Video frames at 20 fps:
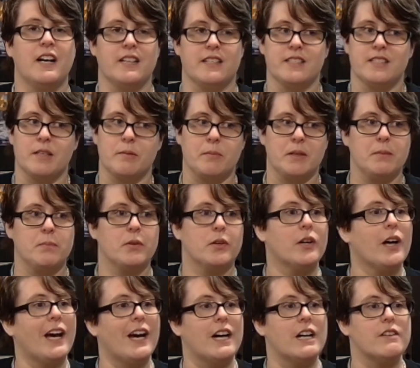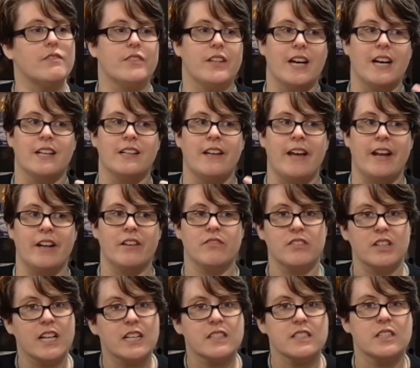Some people have that
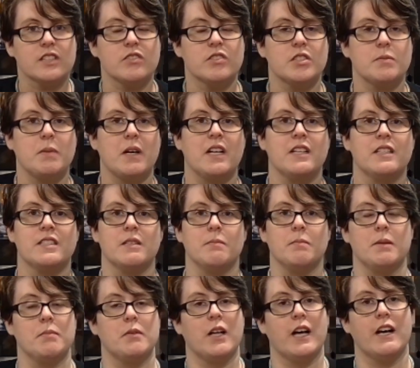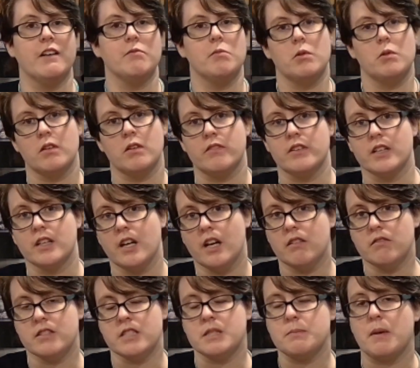anaphylactic response, some people have more of a
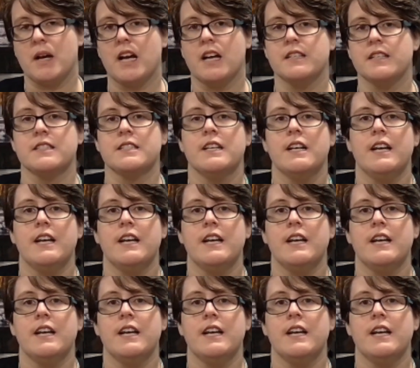gut response,